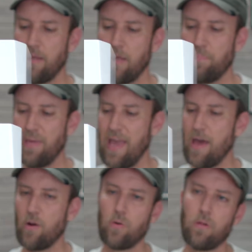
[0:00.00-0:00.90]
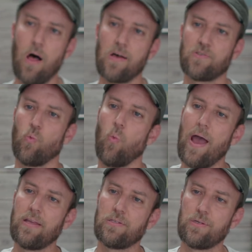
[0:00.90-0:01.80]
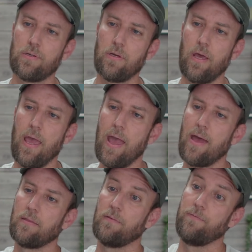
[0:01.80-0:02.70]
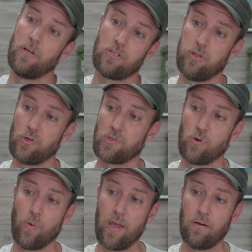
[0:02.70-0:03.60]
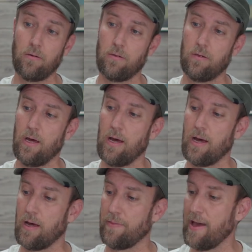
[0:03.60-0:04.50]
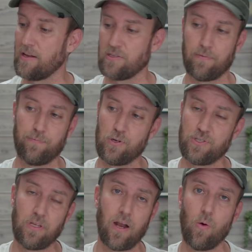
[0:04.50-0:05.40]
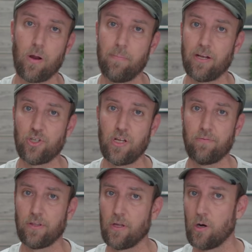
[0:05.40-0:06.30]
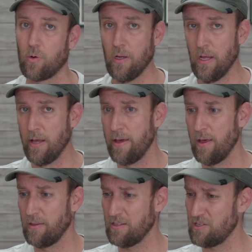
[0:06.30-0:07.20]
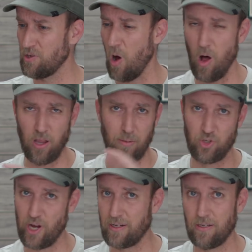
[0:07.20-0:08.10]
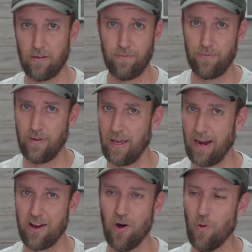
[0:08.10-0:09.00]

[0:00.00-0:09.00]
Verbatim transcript: the piano gloss white and the finish looks great. Uh, that is the first thing that I wanna mention, even though this is all objective, and I